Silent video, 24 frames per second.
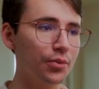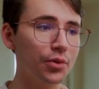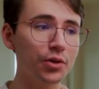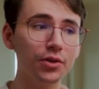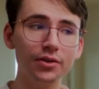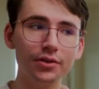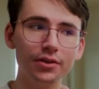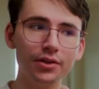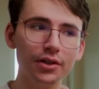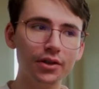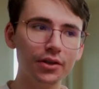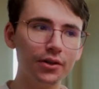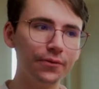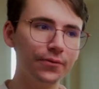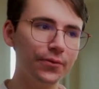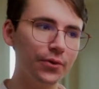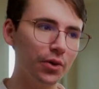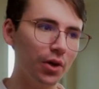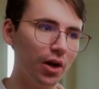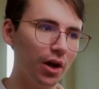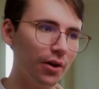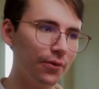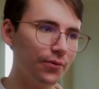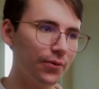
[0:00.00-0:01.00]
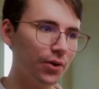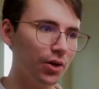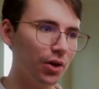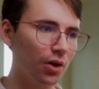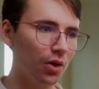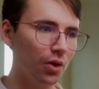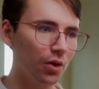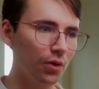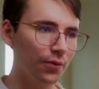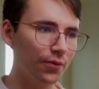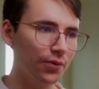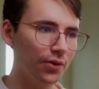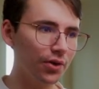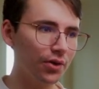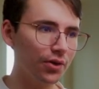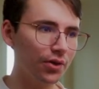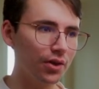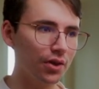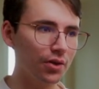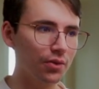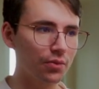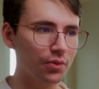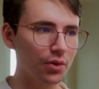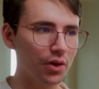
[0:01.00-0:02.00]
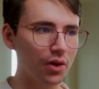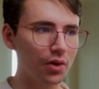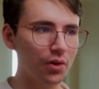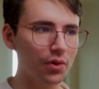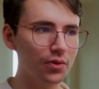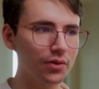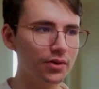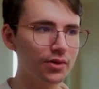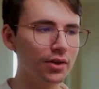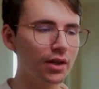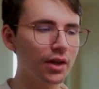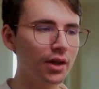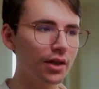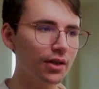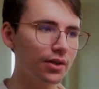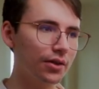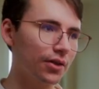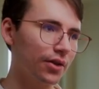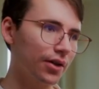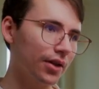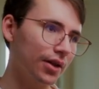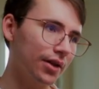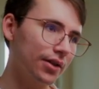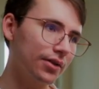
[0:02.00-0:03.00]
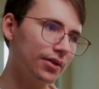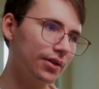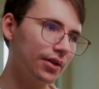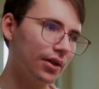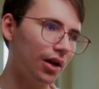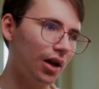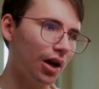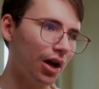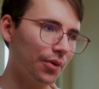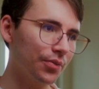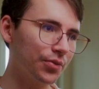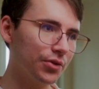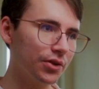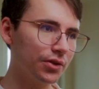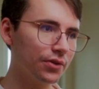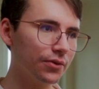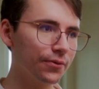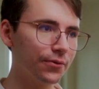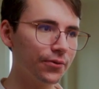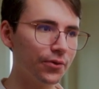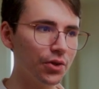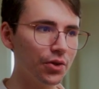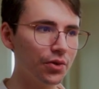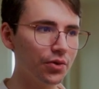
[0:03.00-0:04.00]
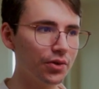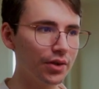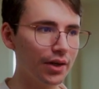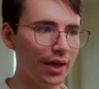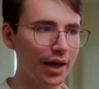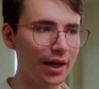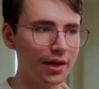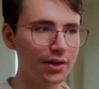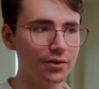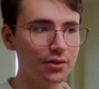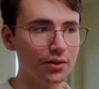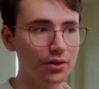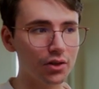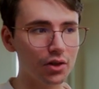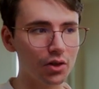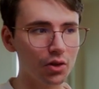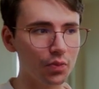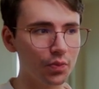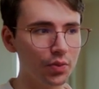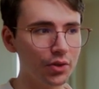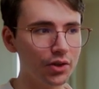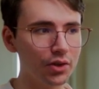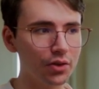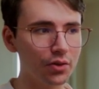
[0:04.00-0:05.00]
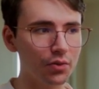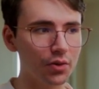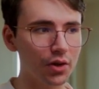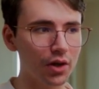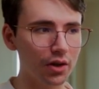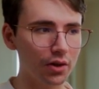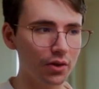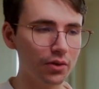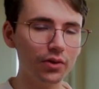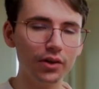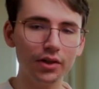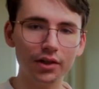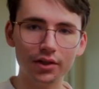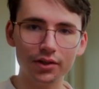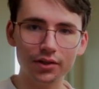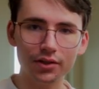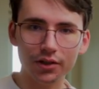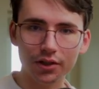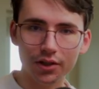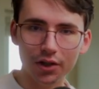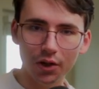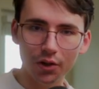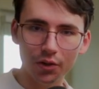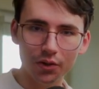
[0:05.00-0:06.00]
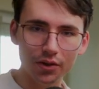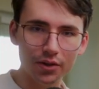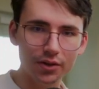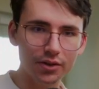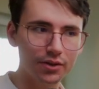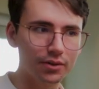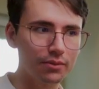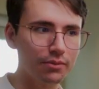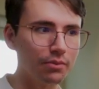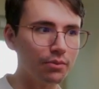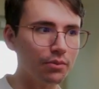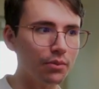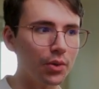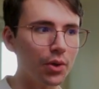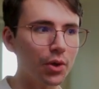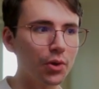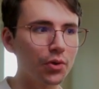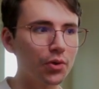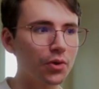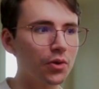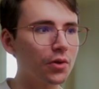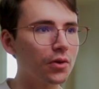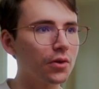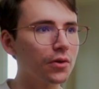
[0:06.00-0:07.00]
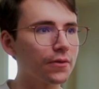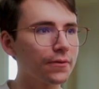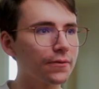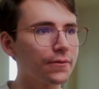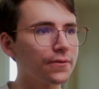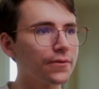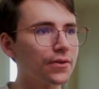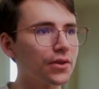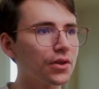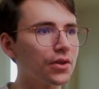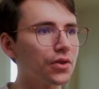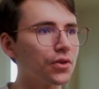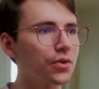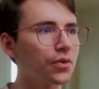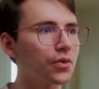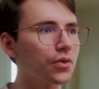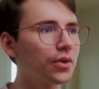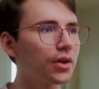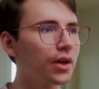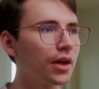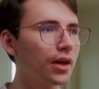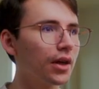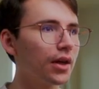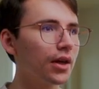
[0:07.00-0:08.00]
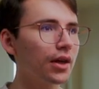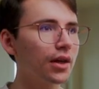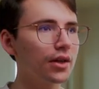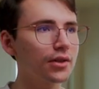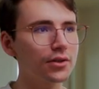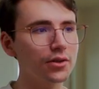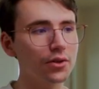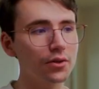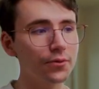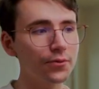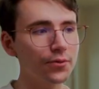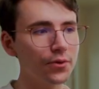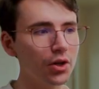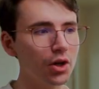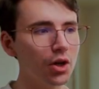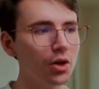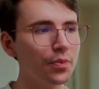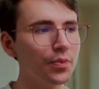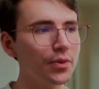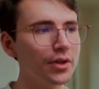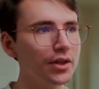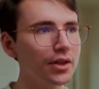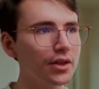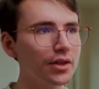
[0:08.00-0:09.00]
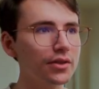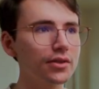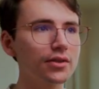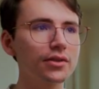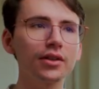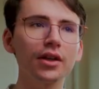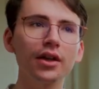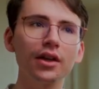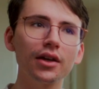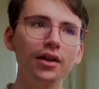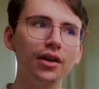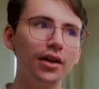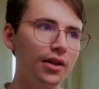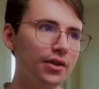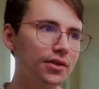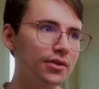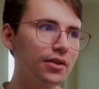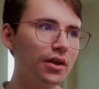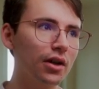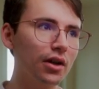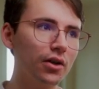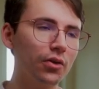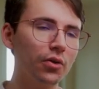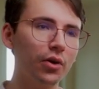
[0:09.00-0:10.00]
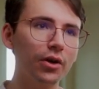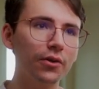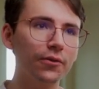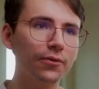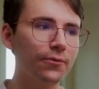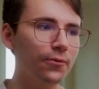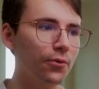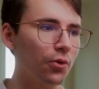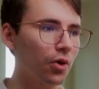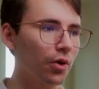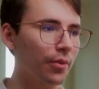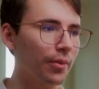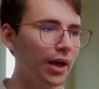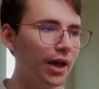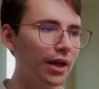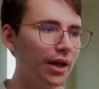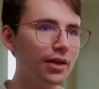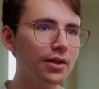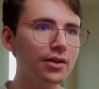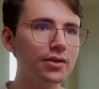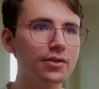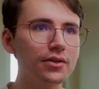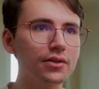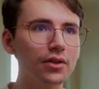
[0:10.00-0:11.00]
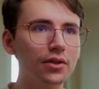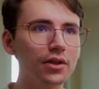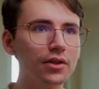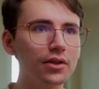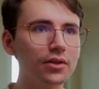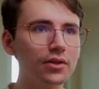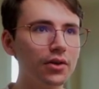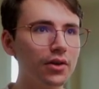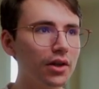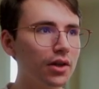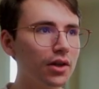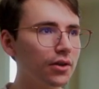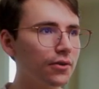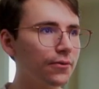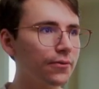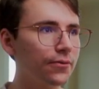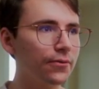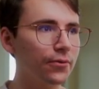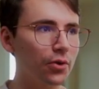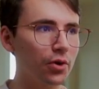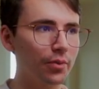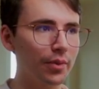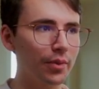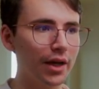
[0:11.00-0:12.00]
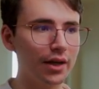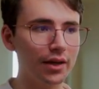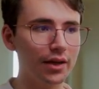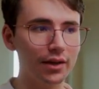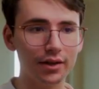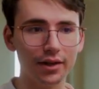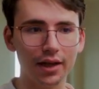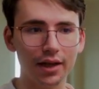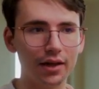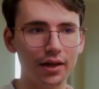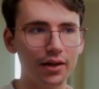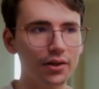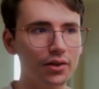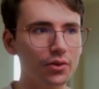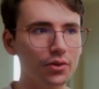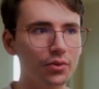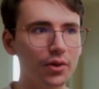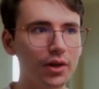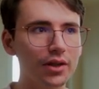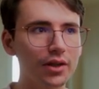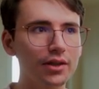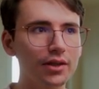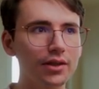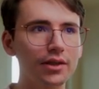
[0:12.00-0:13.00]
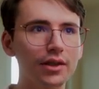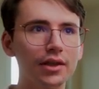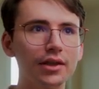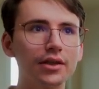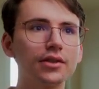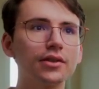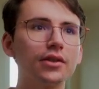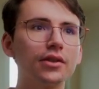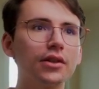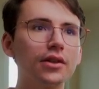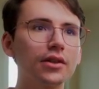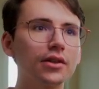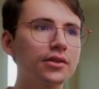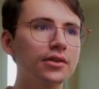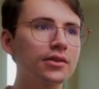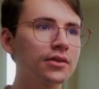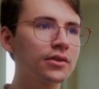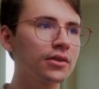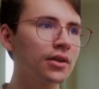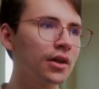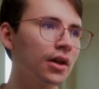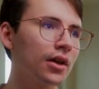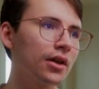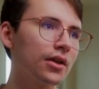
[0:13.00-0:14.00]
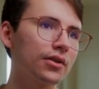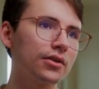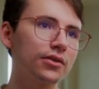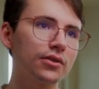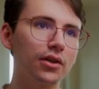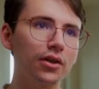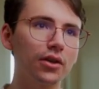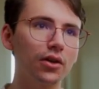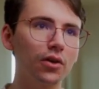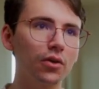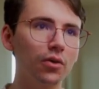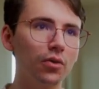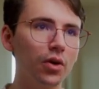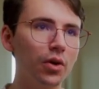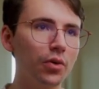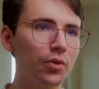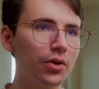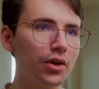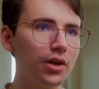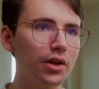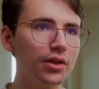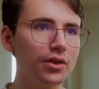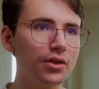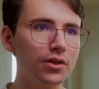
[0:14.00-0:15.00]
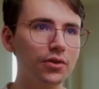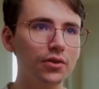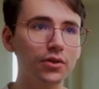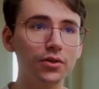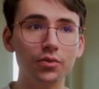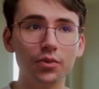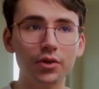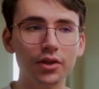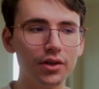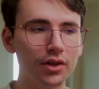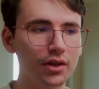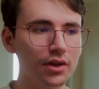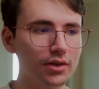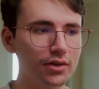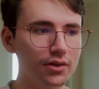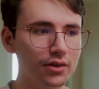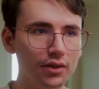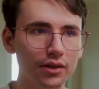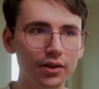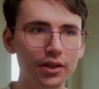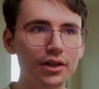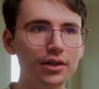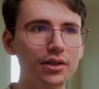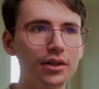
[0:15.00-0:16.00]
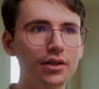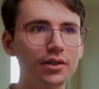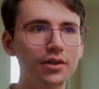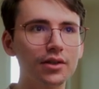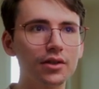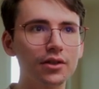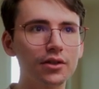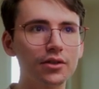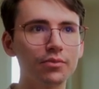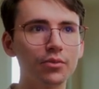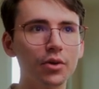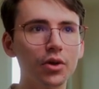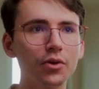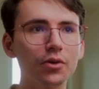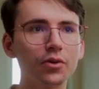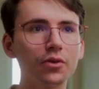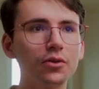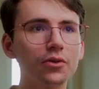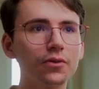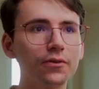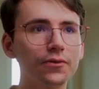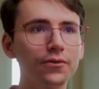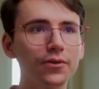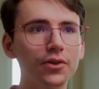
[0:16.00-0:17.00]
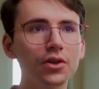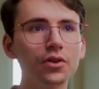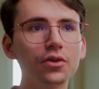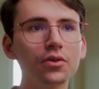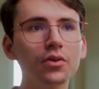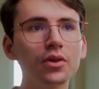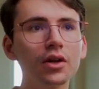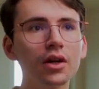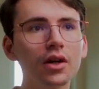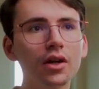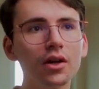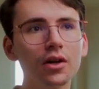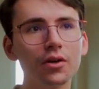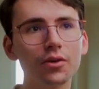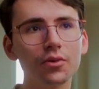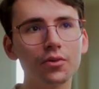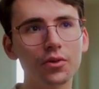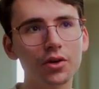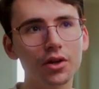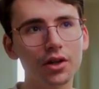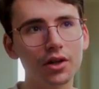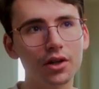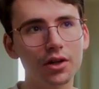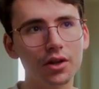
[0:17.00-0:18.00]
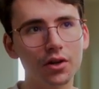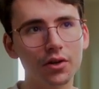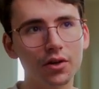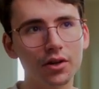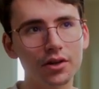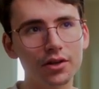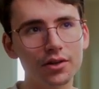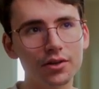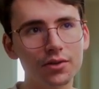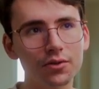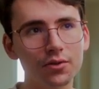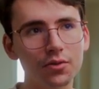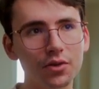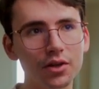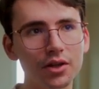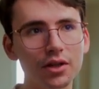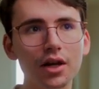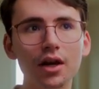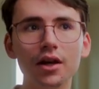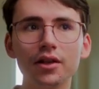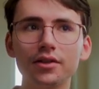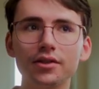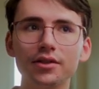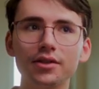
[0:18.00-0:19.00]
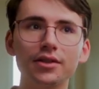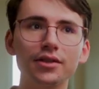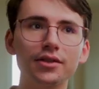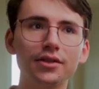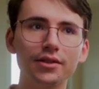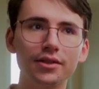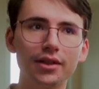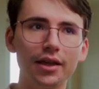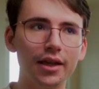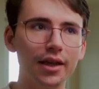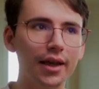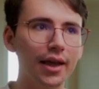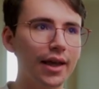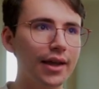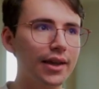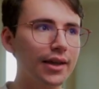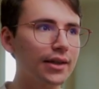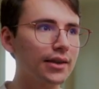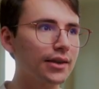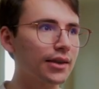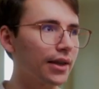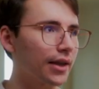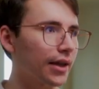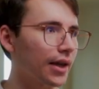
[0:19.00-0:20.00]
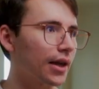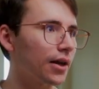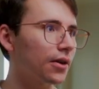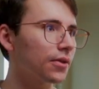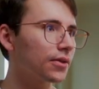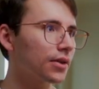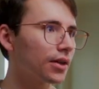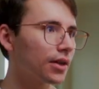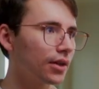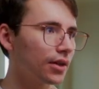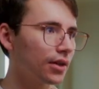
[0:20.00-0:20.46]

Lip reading: You'll see if you hover over the rows, there is an option for you to actually open the row into Coda's modal view. And so if we open this, it's not quite formatted. So let's go ahead and format and edit the way that this looks. So what we're going to do is with us clicked into this modal view, we're going to go on these three dots, say edit layout.